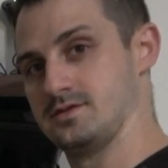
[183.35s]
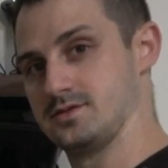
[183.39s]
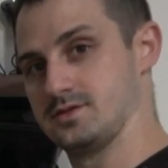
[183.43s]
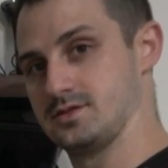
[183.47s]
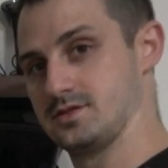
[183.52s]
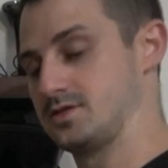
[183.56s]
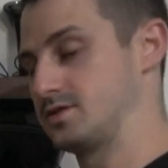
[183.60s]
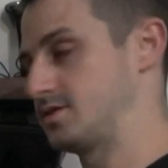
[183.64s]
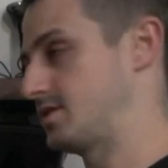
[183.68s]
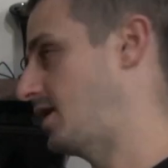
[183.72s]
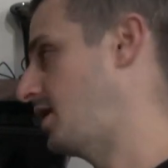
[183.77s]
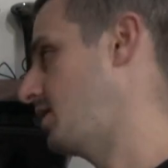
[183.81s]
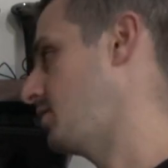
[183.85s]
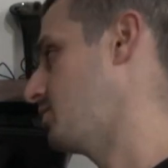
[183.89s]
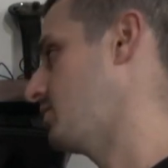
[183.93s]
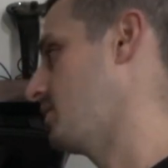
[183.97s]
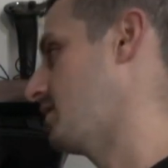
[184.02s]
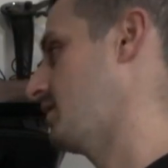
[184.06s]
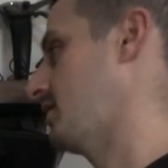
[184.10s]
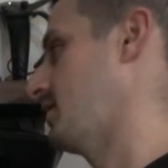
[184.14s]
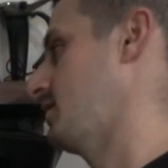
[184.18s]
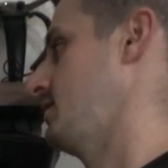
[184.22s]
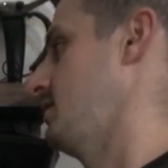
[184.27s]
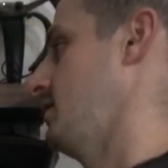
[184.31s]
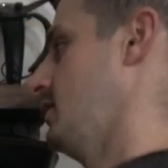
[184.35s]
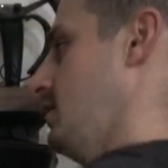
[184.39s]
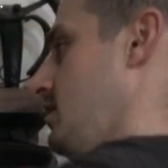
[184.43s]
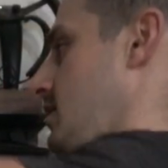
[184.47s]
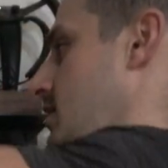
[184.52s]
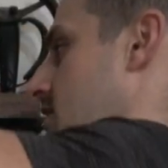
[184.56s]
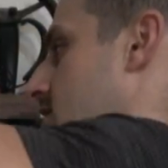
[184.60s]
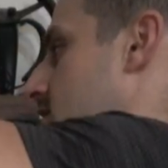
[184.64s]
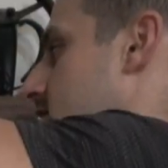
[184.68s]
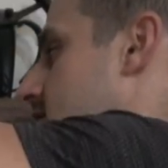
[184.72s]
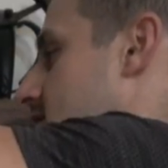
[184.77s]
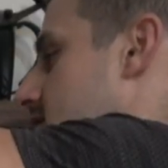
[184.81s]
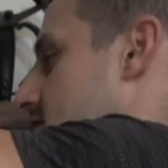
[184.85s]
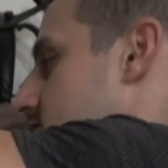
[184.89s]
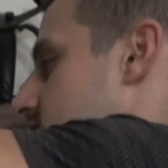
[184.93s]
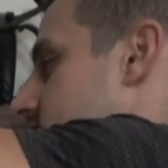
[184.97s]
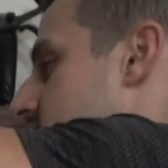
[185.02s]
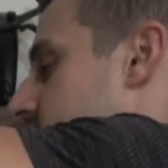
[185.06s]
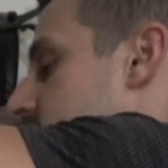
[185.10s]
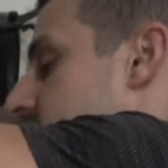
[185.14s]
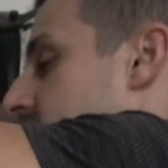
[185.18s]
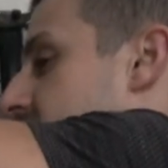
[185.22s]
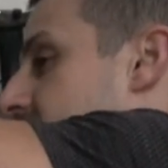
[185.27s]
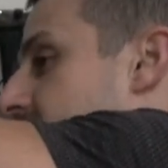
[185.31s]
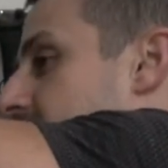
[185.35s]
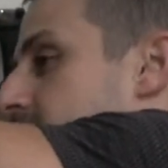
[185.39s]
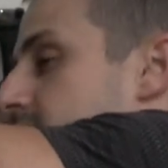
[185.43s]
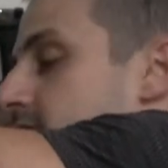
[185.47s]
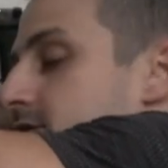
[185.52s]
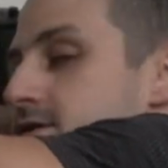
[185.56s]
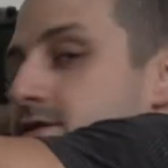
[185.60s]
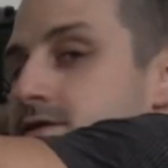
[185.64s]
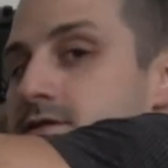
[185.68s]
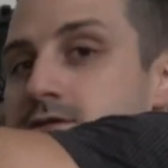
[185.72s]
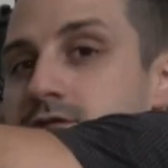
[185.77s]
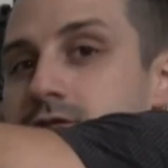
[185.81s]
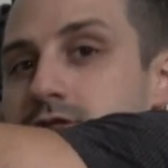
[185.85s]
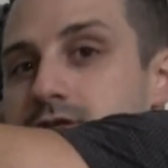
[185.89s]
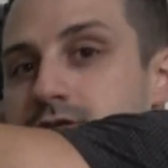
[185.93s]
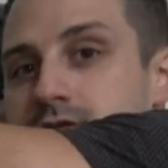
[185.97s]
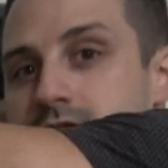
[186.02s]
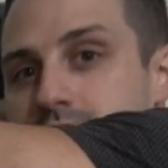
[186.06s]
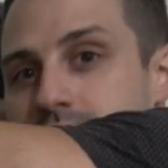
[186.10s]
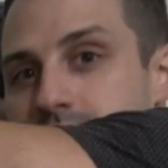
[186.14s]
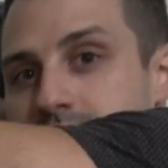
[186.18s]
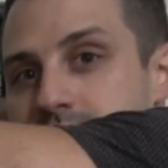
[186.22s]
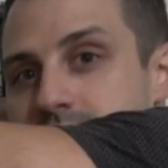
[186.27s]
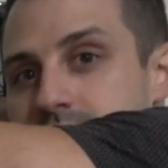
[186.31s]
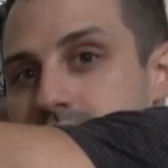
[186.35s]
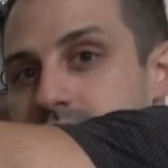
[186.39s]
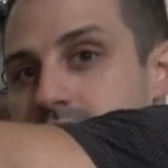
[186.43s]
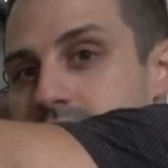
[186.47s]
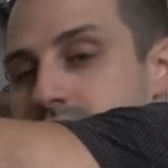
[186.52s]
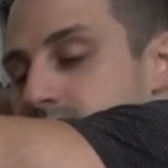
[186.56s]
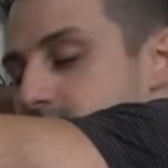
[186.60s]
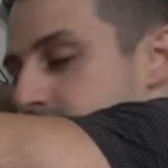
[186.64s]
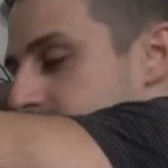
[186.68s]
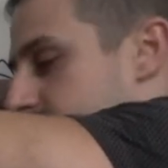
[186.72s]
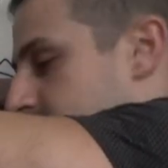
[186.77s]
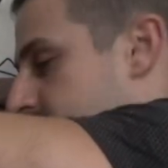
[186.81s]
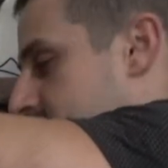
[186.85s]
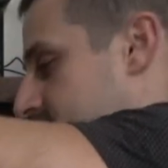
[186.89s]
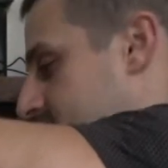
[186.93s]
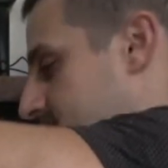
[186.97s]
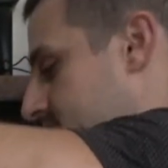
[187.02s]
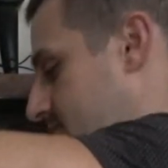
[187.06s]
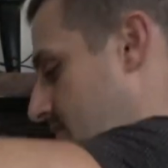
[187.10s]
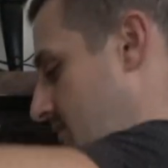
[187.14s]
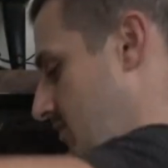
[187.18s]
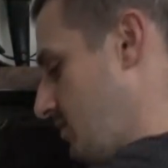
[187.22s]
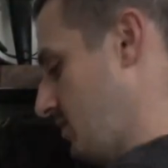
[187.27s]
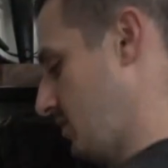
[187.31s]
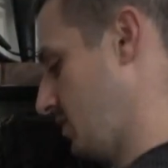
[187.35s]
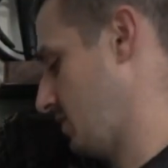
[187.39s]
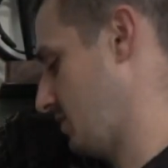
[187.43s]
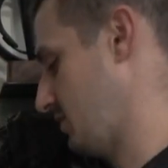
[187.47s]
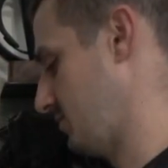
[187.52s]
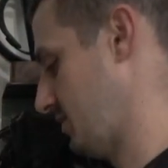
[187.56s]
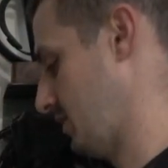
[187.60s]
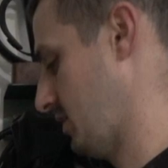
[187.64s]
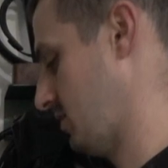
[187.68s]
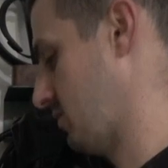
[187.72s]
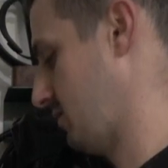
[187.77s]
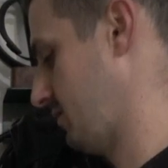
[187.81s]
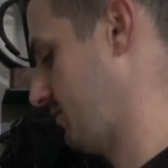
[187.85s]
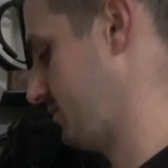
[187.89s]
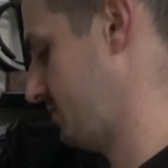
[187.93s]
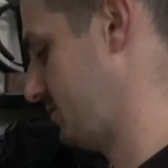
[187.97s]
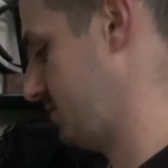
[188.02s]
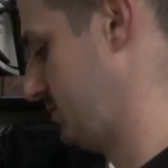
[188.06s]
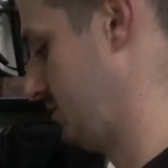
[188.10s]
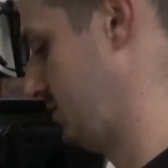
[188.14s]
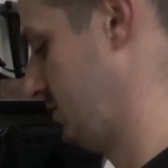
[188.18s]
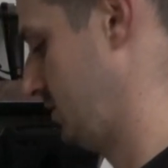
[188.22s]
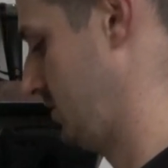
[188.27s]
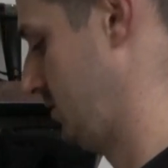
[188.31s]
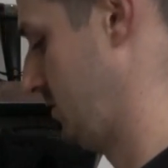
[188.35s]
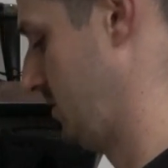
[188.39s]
so that way dust doesn't fall into the lenses. However,